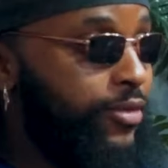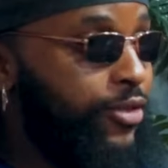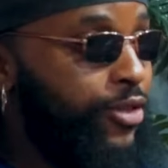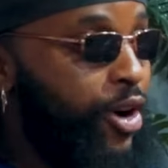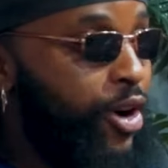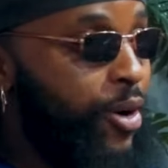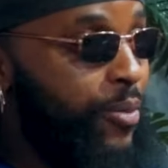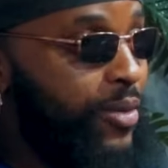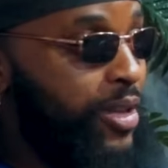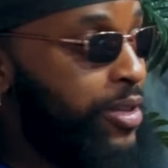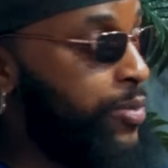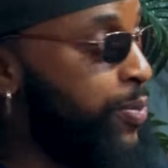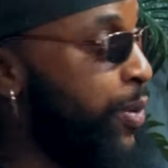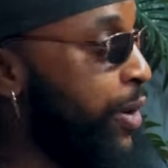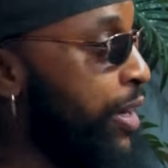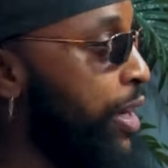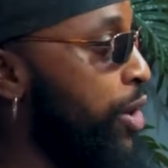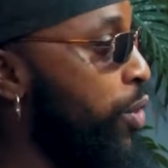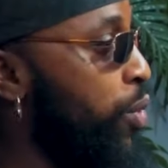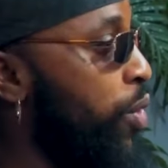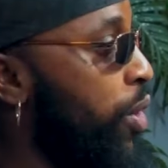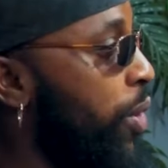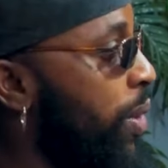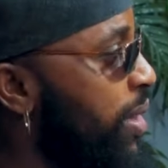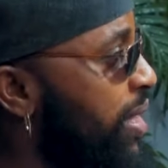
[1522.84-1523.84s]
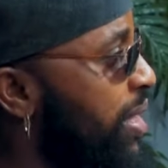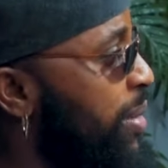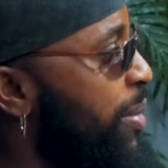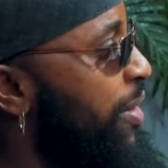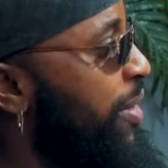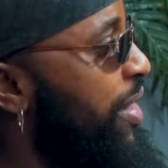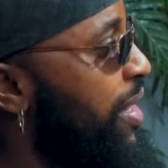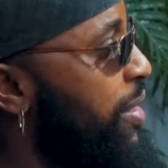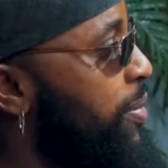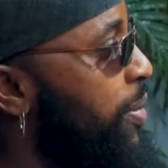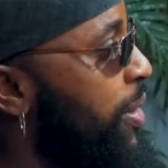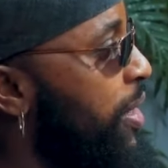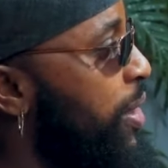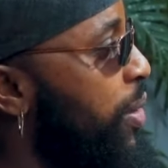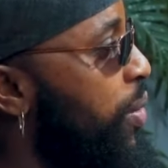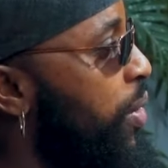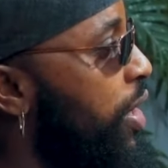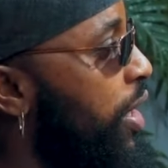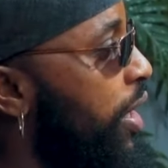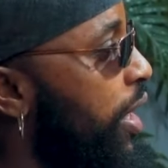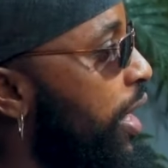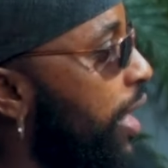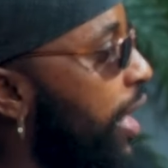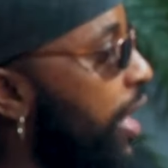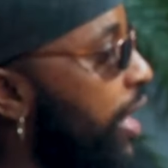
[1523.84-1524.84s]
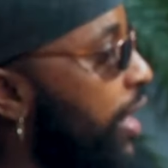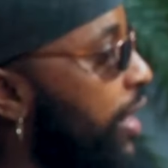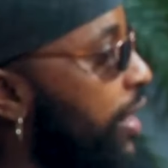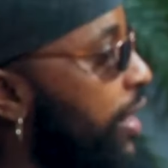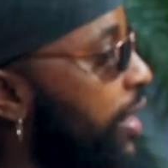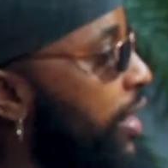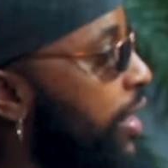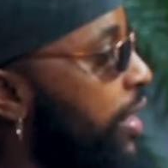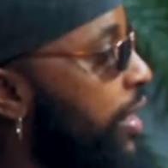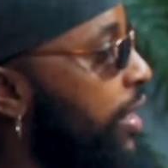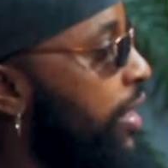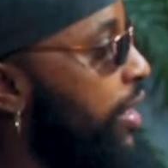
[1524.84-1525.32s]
on um, this body of work. What's the name of this body of work again?